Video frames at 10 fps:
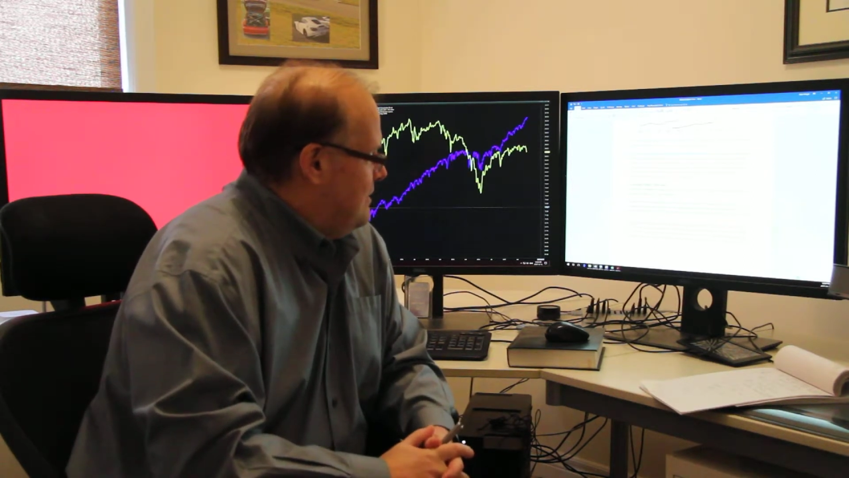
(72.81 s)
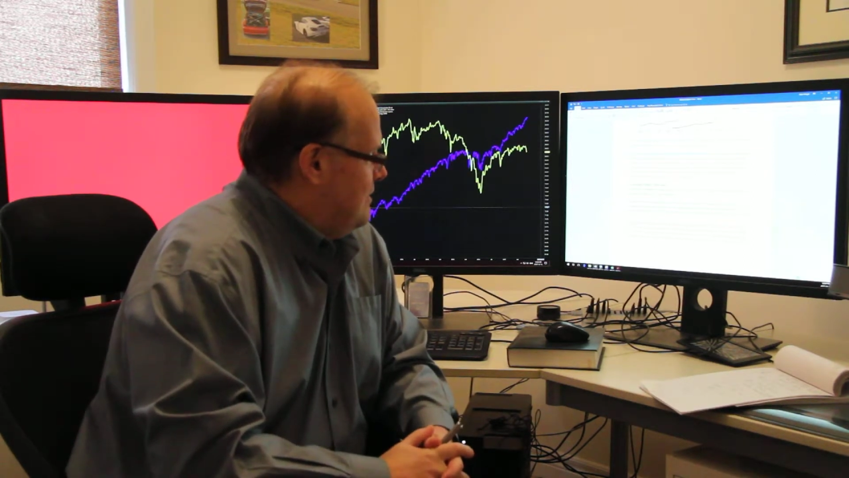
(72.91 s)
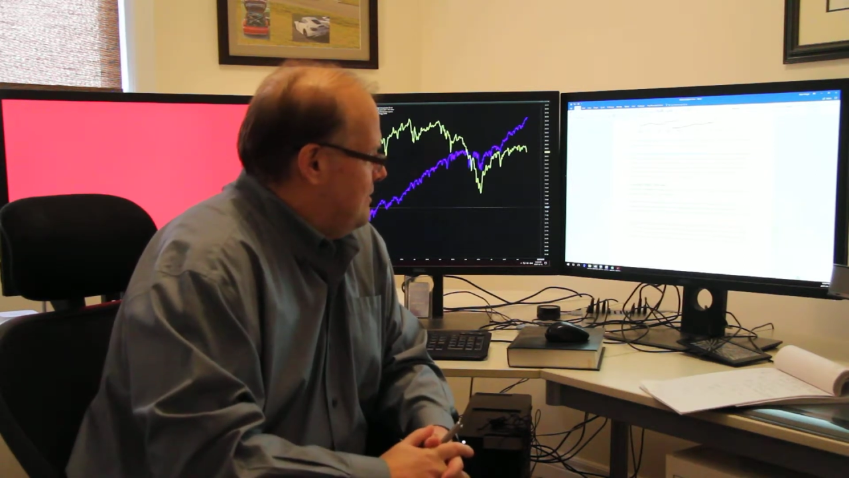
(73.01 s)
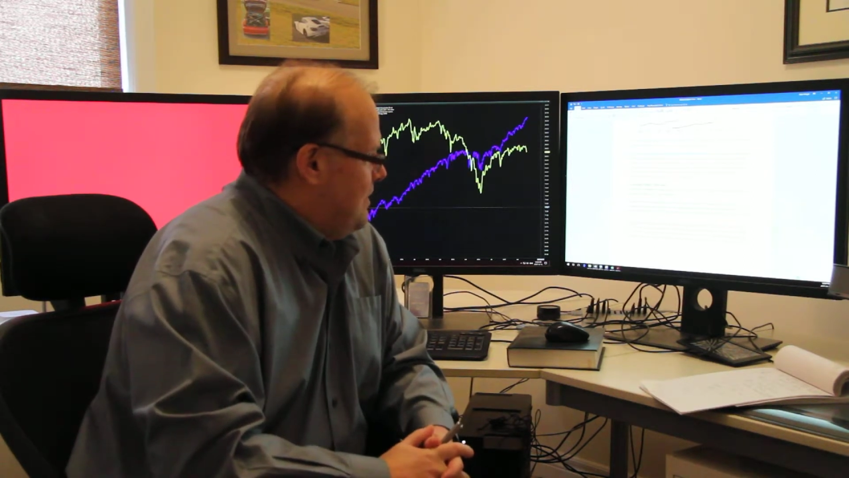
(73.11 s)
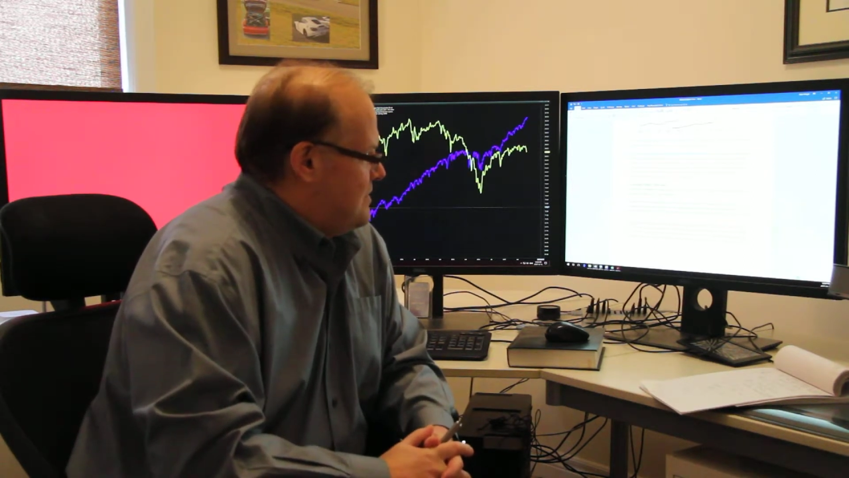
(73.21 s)

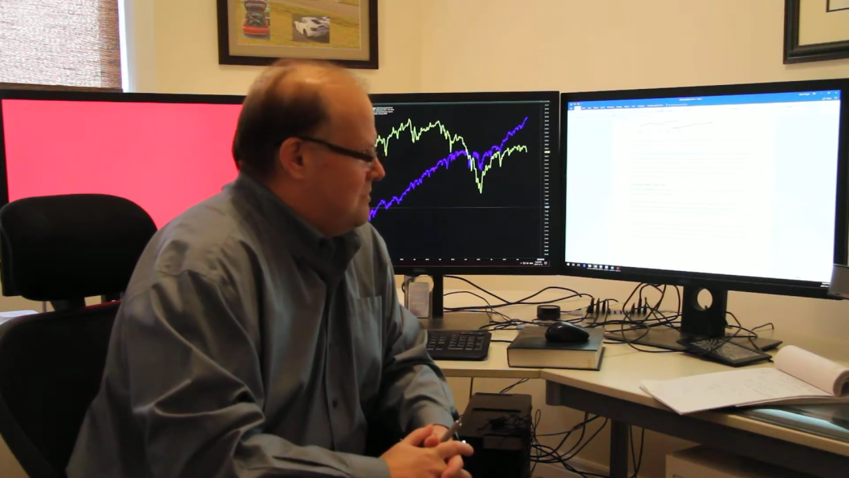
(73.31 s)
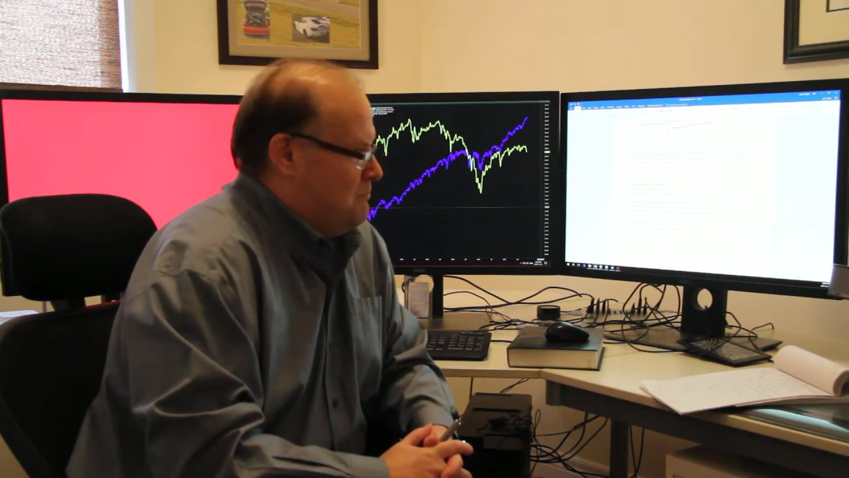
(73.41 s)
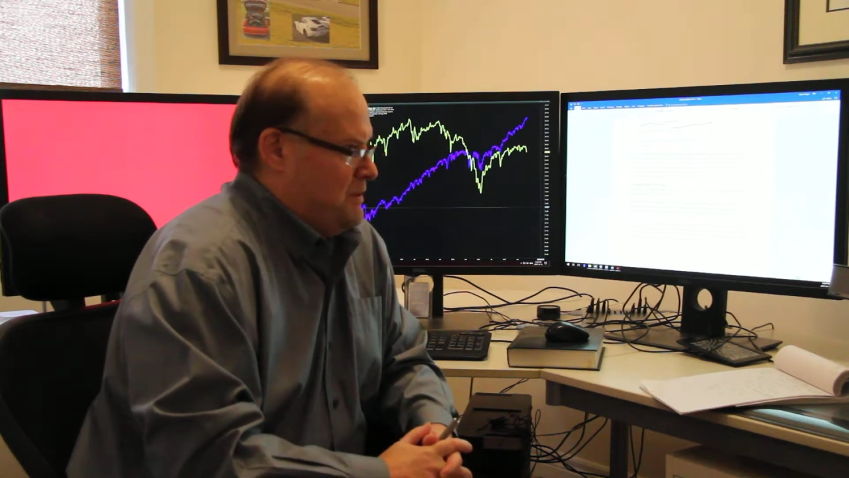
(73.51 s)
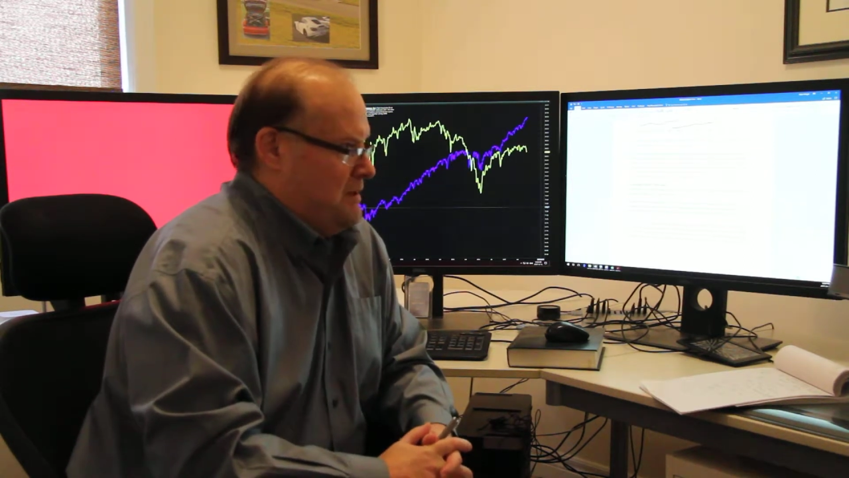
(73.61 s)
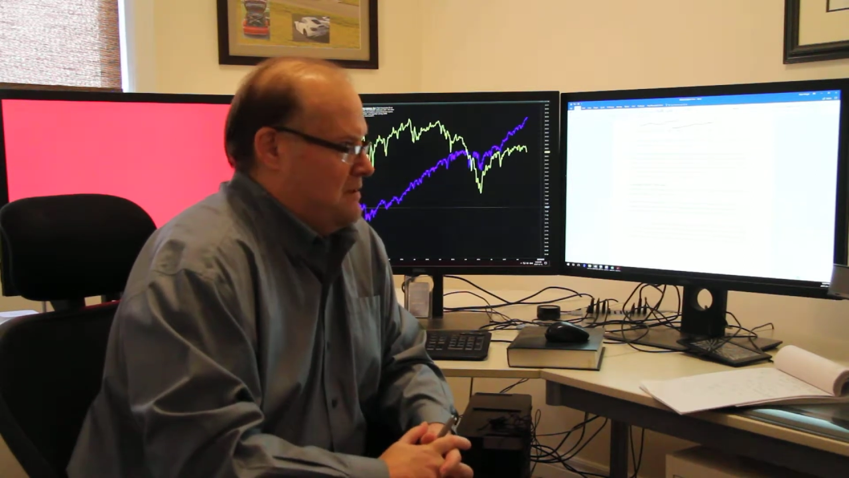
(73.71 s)
or
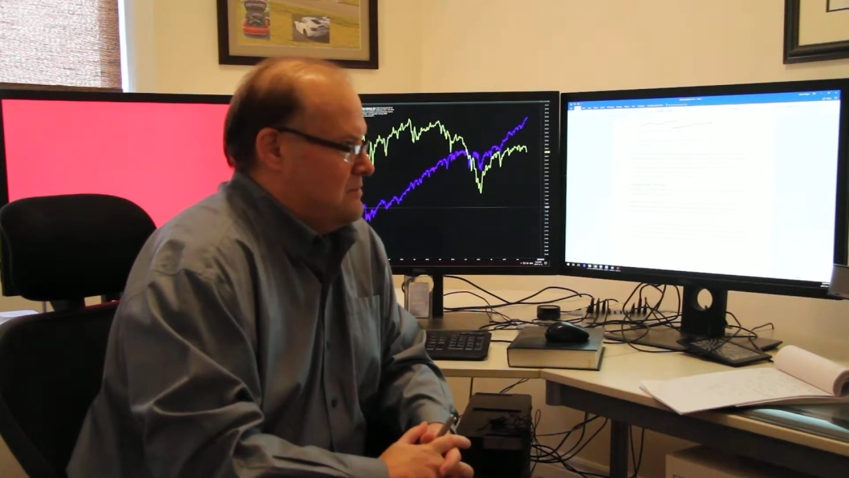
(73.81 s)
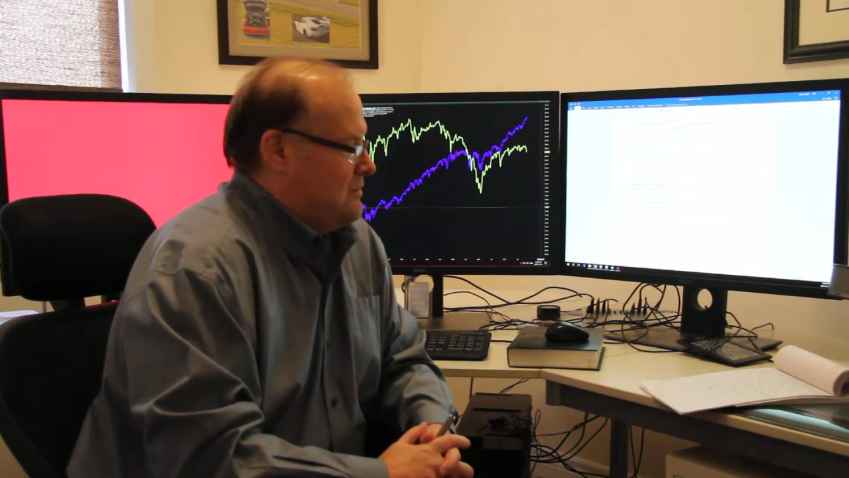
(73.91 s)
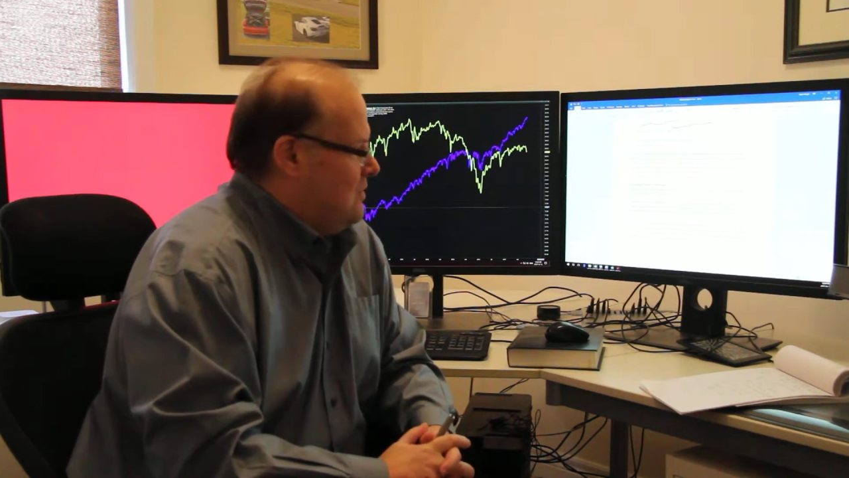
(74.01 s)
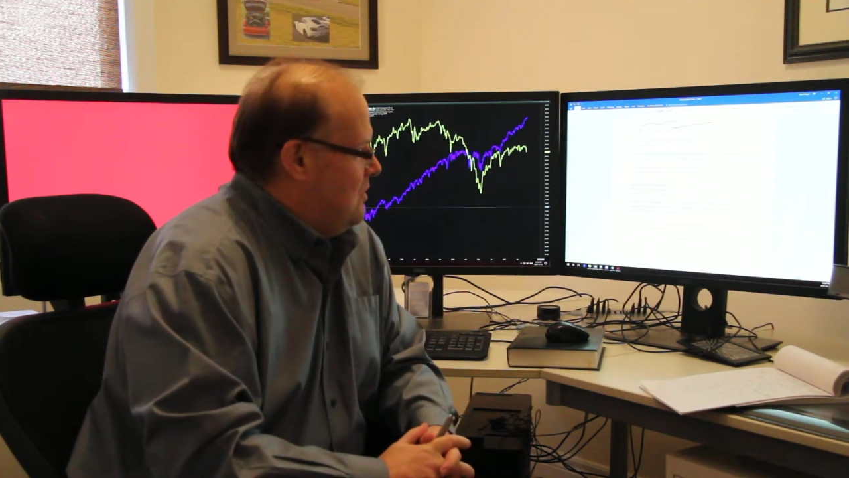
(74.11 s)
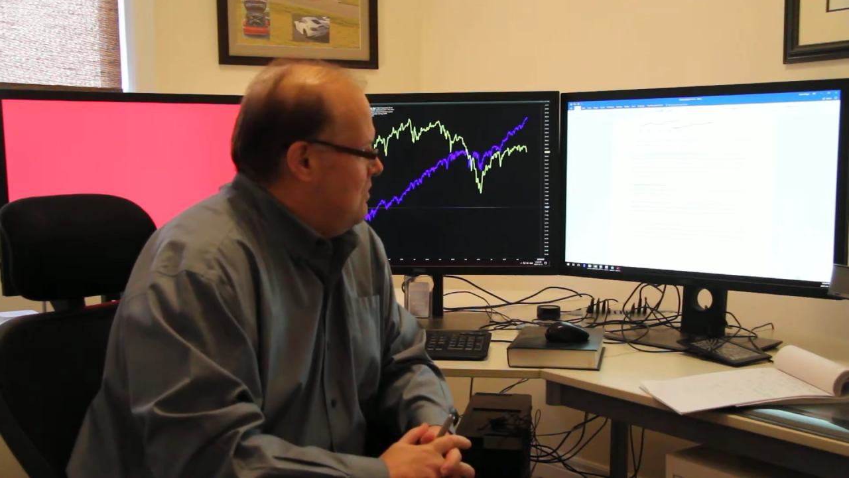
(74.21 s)
S&P is
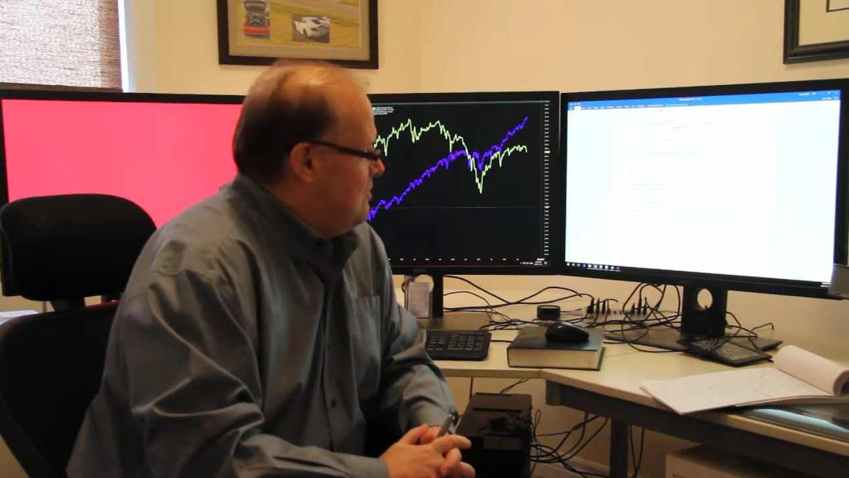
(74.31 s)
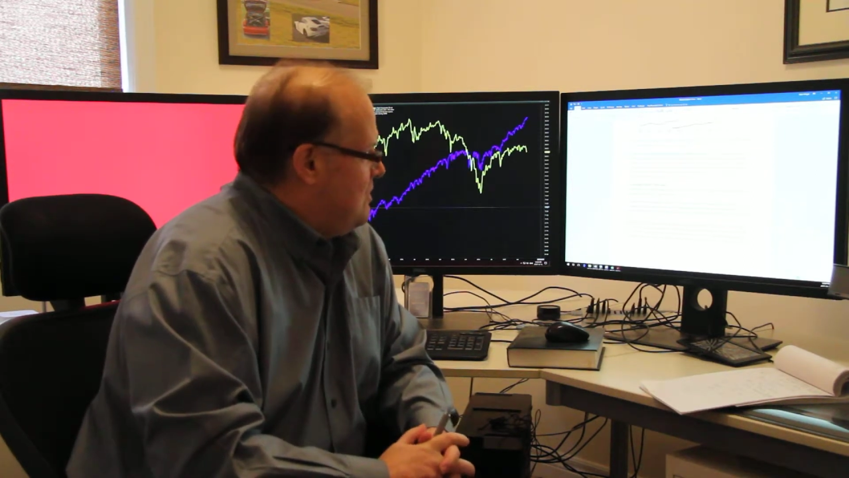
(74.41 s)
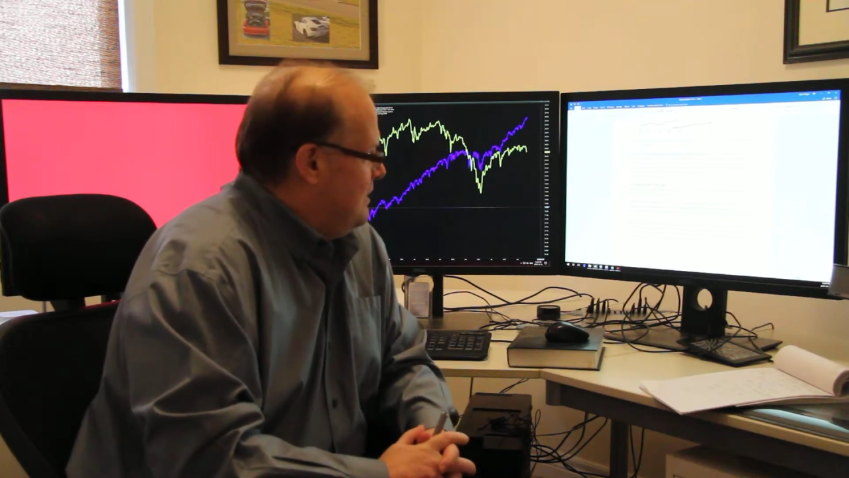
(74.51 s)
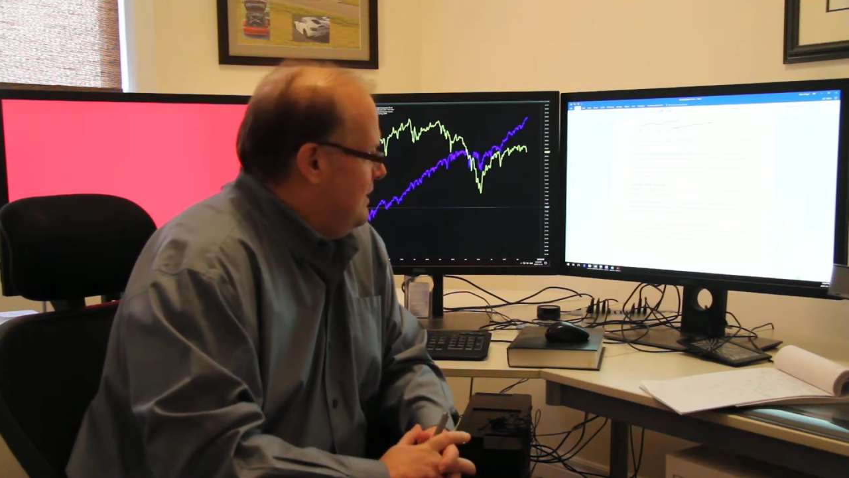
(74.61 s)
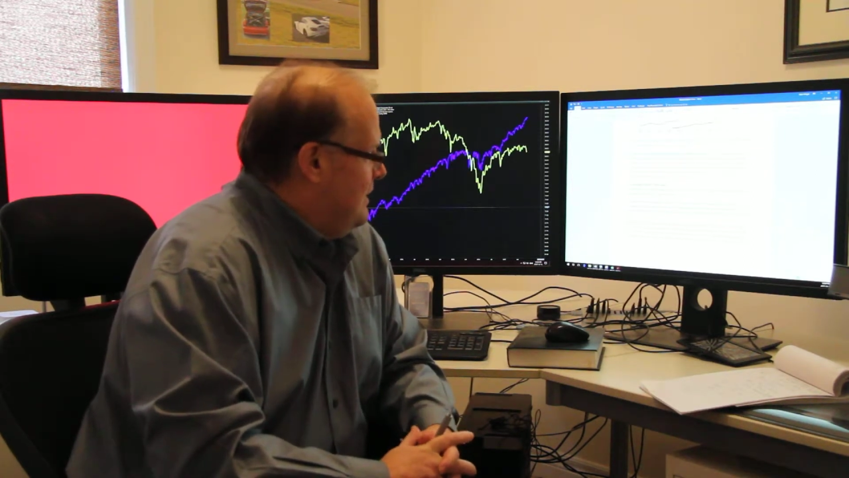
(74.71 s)
low.